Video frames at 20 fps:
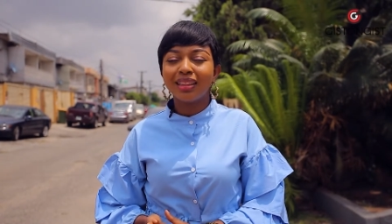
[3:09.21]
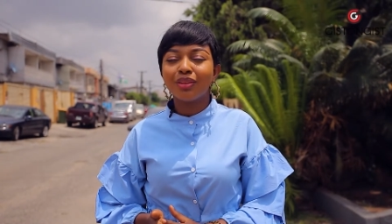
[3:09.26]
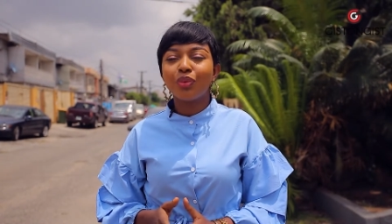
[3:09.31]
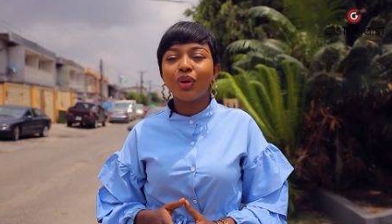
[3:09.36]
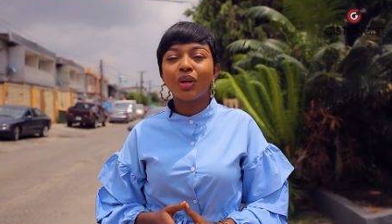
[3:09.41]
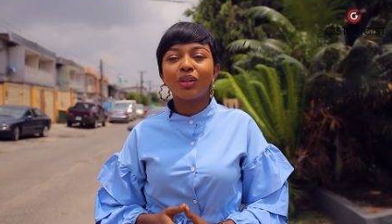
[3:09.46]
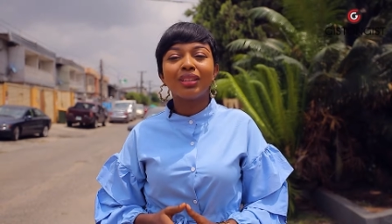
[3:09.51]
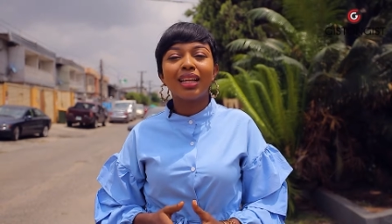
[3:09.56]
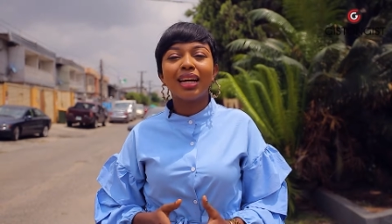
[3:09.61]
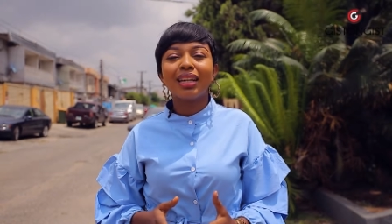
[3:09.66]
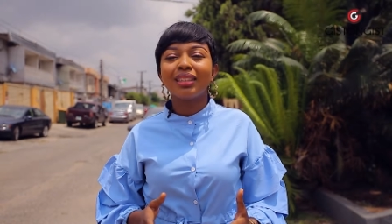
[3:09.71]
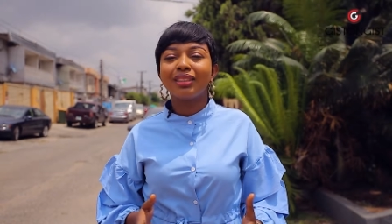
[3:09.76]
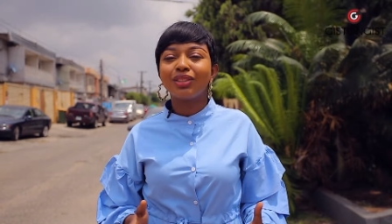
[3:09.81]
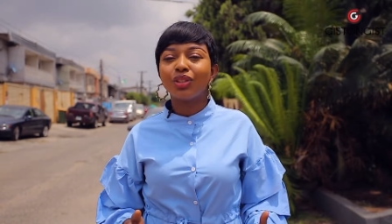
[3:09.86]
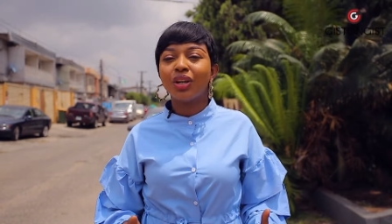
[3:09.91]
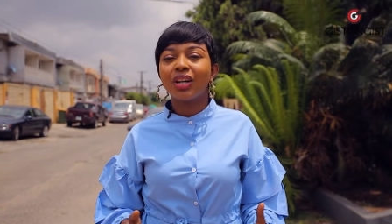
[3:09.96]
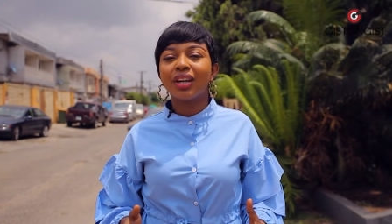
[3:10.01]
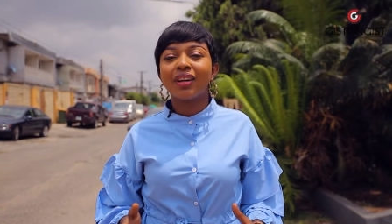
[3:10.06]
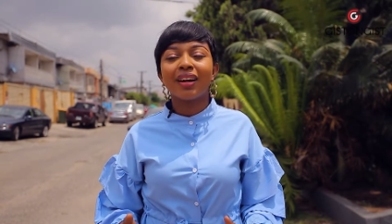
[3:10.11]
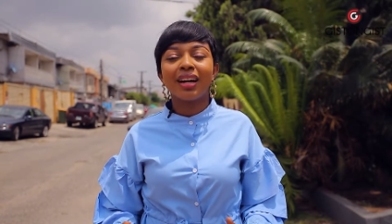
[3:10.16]
Well, that is
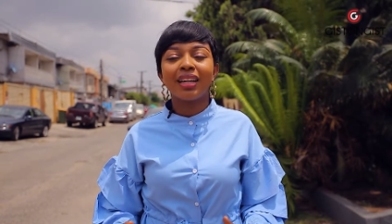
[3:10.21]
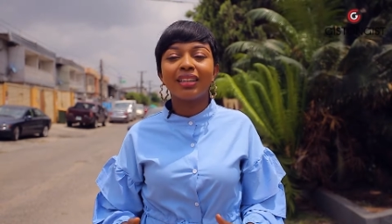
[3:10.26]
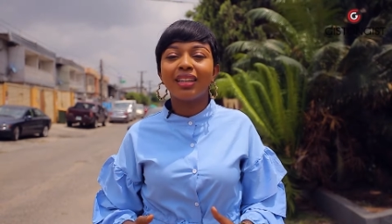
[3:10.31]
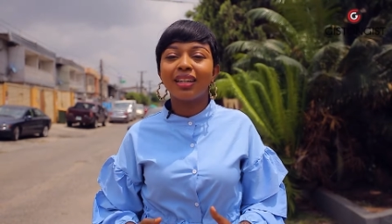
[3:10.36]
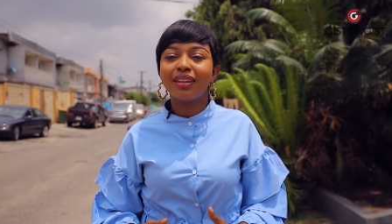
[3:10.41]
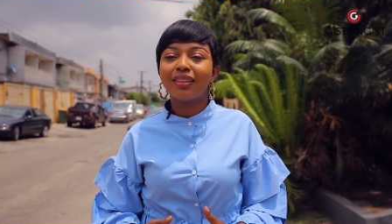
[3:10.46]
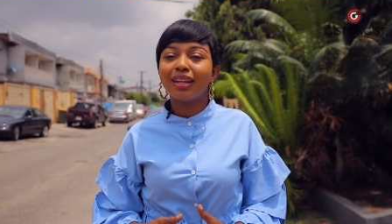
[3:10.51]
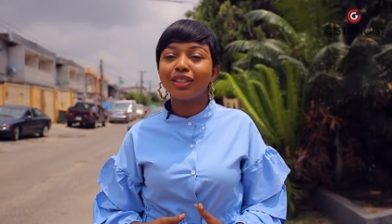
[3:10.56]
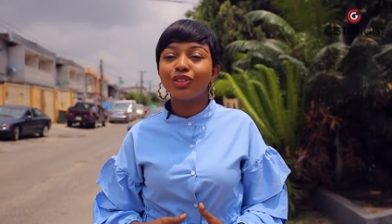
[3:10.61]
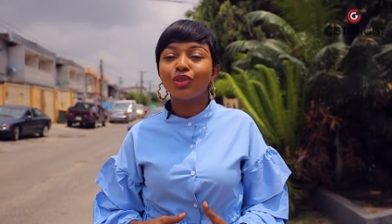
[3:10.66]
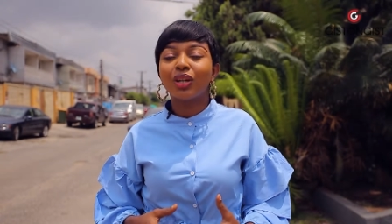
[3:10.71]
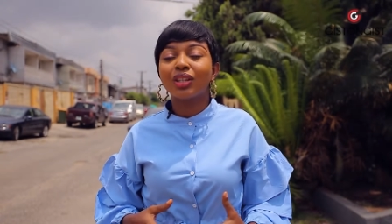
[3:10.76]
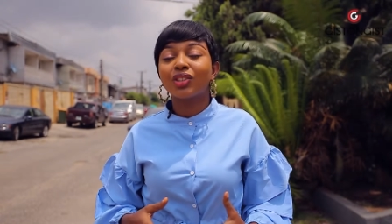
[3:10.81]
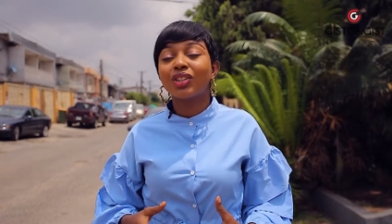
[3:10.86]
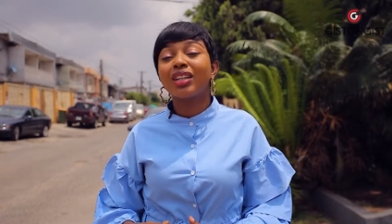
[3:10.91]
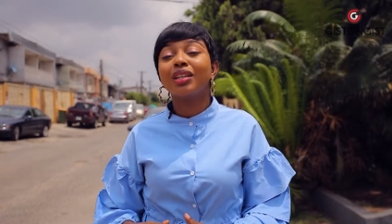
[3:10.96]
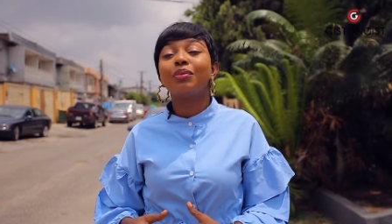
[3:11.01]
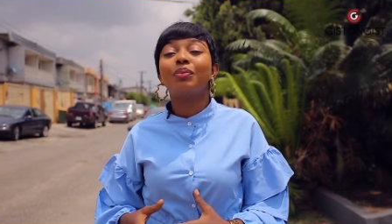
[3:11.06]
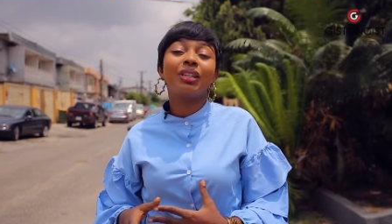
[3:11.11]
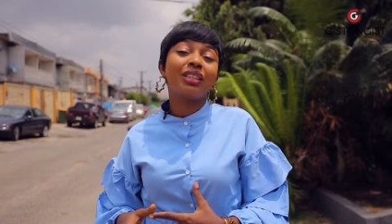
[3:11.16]
not a criteria to
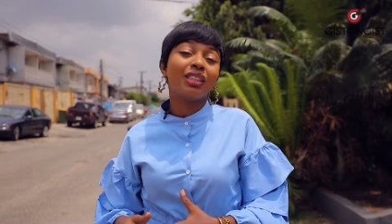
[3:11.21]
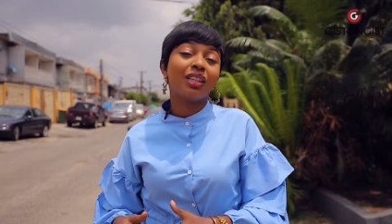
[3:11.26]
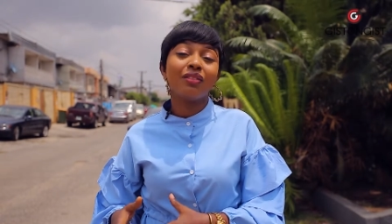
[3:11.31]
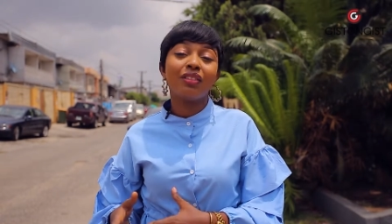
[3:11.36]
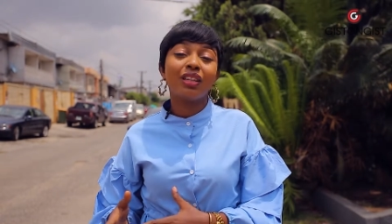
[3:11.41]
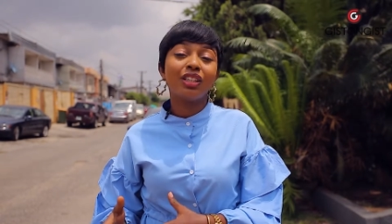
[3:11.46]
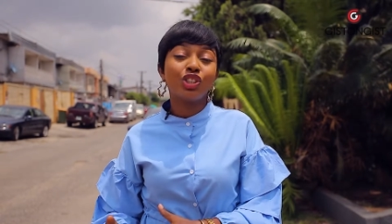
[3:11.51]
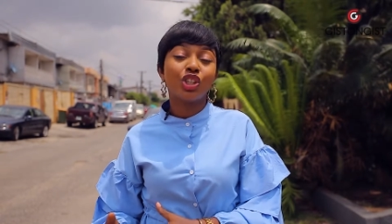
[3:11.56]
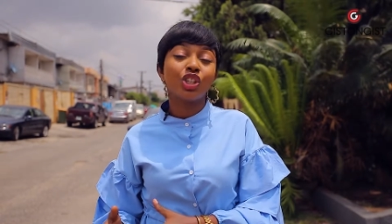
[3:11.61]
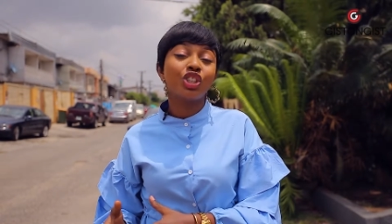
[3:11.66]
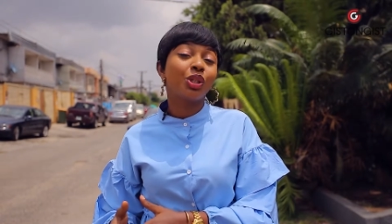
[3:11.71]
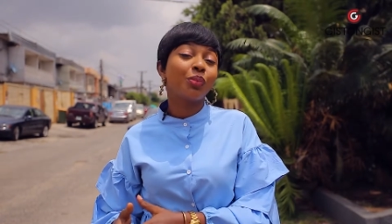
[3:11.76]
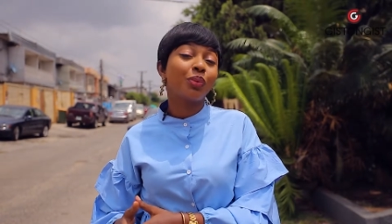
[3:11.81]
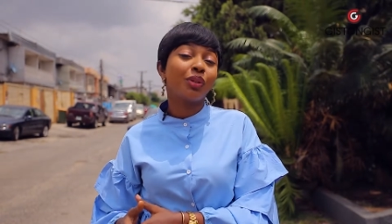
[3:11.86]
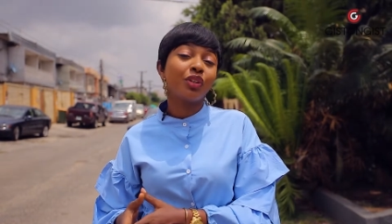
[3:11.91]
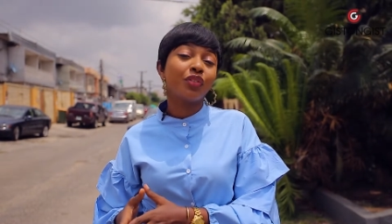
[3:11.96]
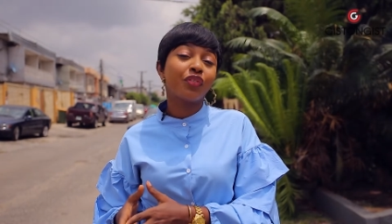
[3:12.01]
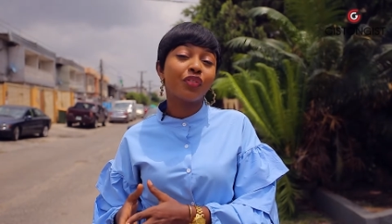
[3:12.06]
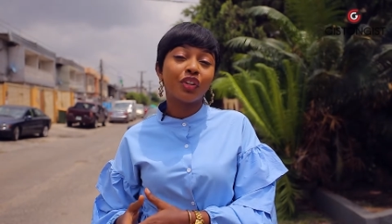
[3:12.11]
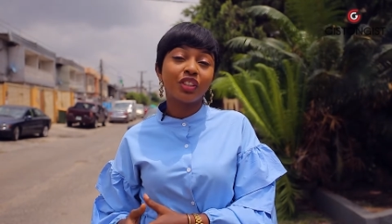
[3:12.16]
actually be in a relationship
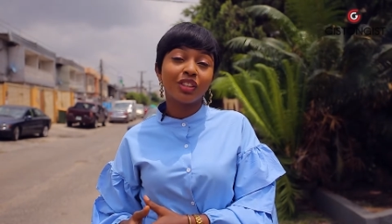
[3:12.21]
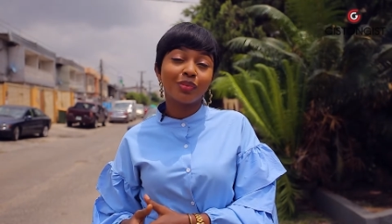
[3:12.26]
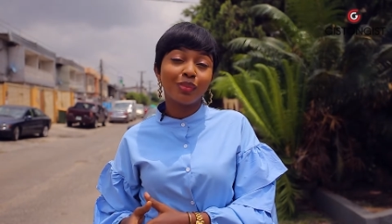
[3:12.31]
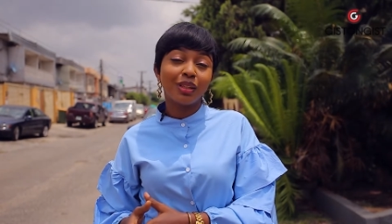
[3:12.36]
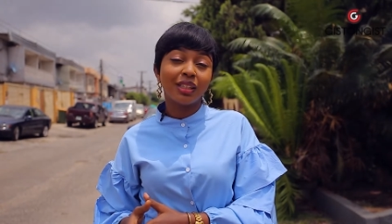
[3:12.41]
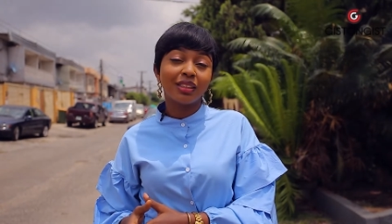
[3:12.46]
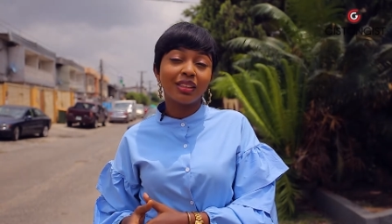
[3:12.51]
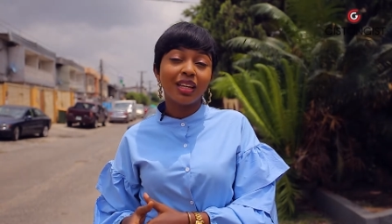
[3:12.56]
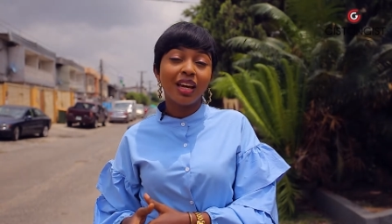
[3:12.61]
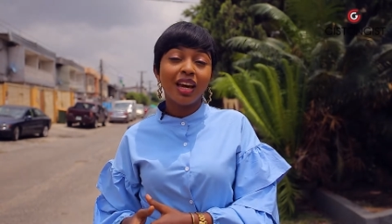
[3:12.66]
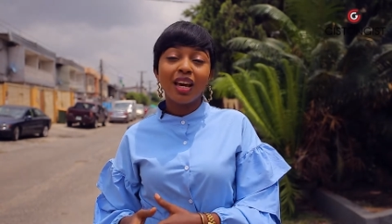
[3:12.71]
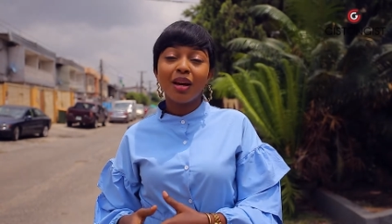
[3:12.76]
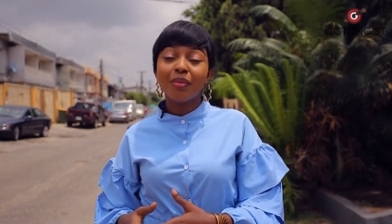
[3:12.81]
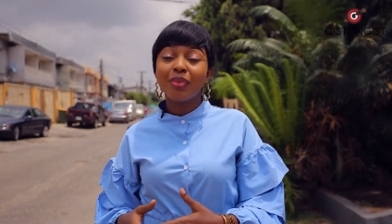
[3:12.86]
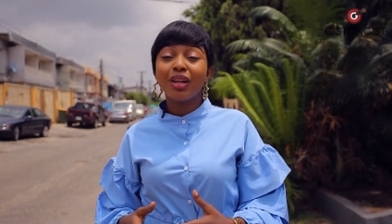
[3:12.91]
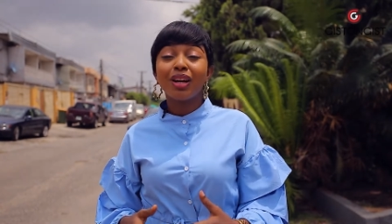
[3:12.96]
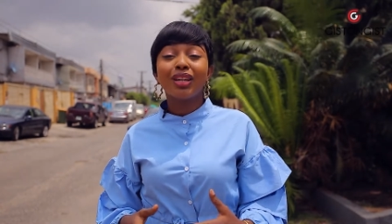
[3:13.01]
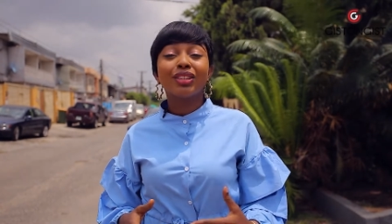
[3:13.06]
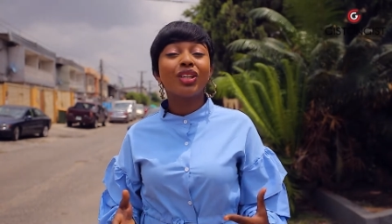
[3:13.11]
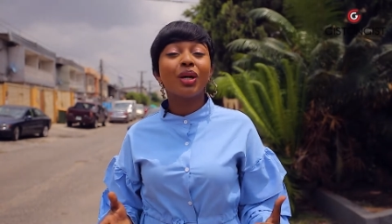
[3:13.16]
in the first place,
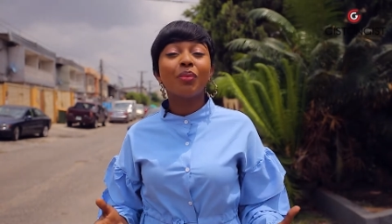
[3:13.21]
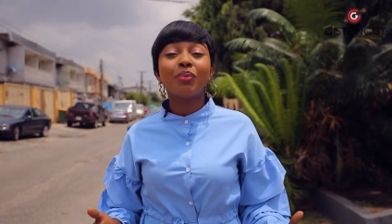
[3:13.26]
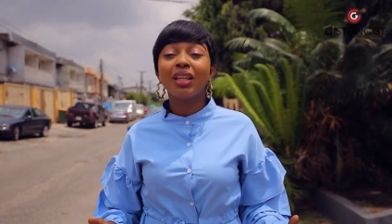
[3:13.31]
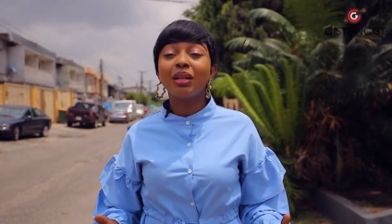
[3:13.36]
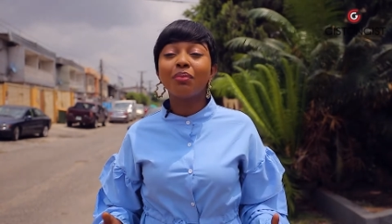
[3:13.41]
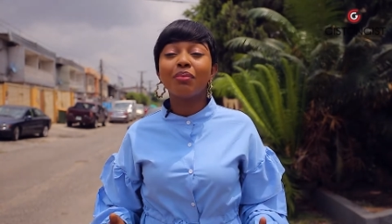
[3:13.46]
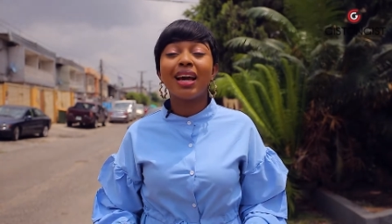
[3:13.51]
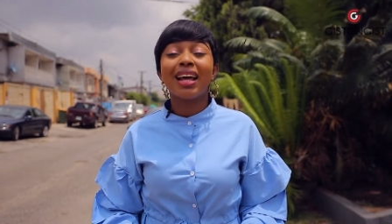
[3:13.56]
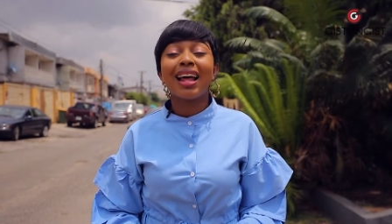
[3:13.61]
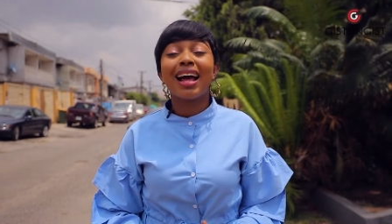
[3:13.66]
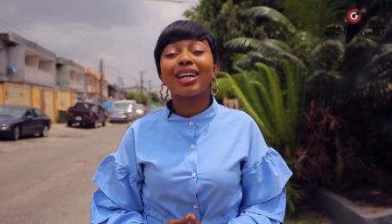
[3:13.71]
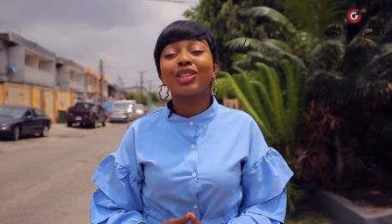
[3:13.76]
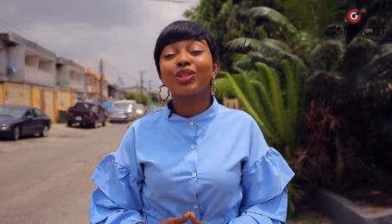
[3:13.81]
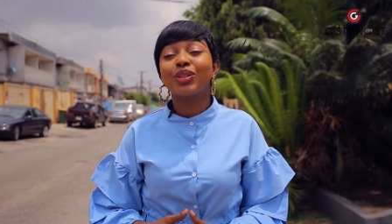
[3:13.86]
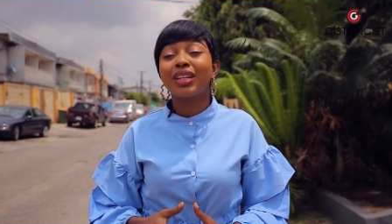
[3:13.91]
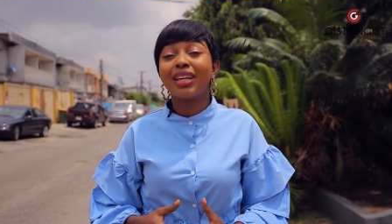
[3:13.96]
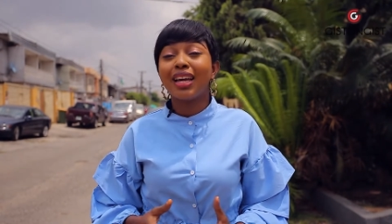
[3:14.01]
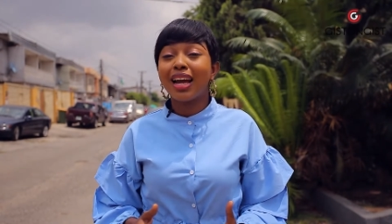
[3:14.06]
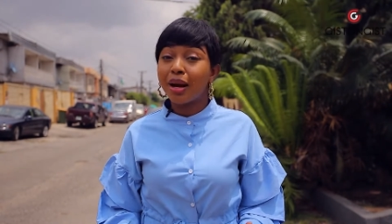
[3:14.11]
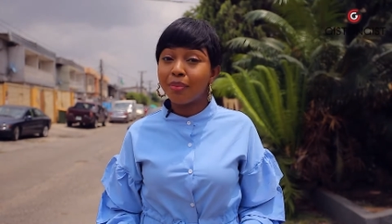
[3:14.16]
because something might
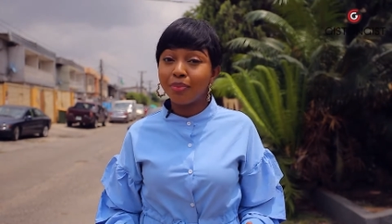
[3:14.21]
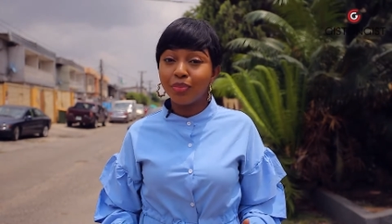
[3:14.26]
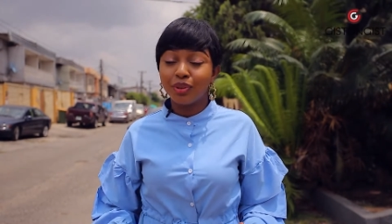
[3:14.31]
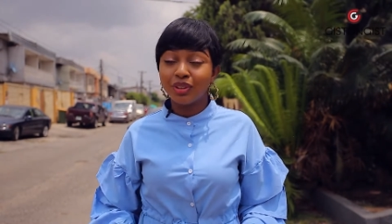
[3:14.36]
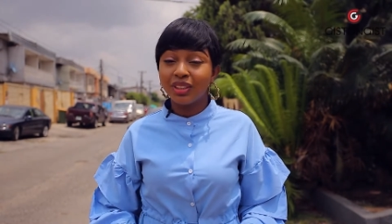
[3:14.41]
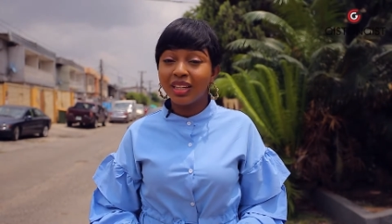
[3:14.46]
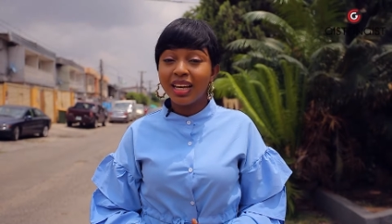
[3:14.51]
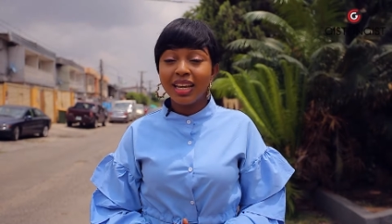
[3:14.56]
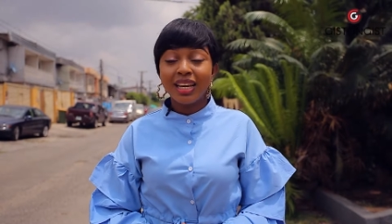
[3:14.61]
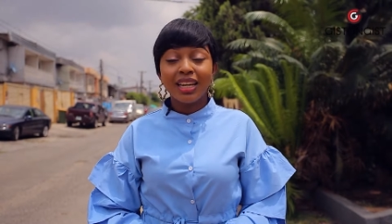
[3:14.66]
actually happen.